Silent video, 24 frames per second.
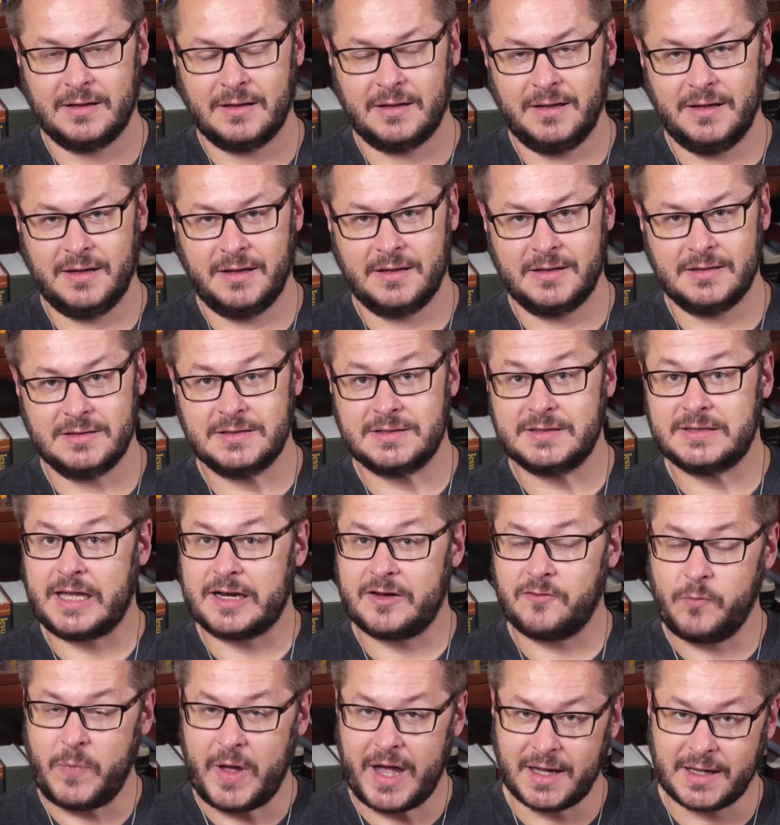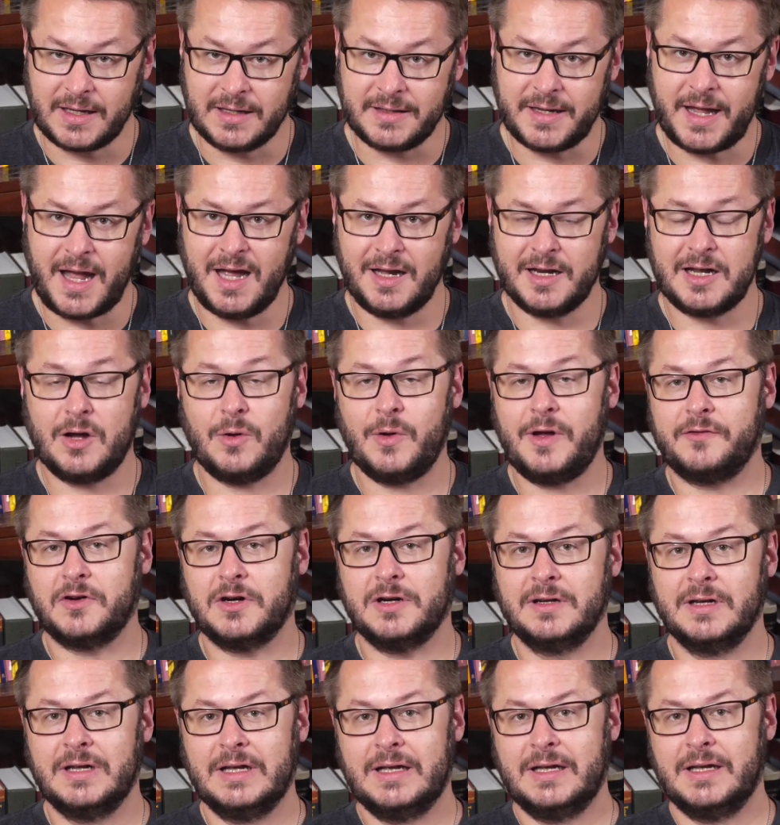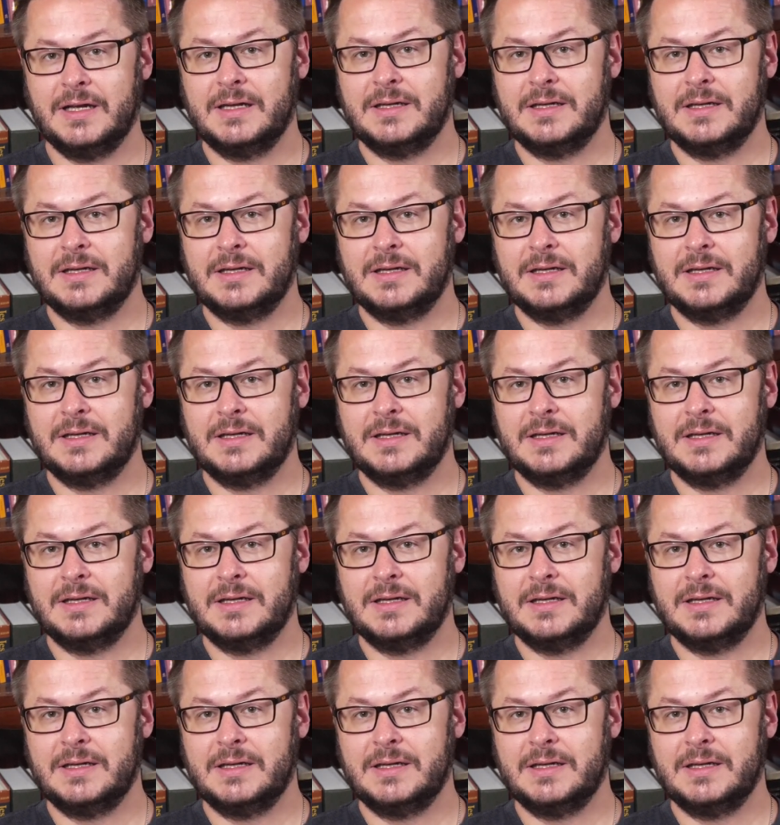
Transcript: Instead of backing down, however,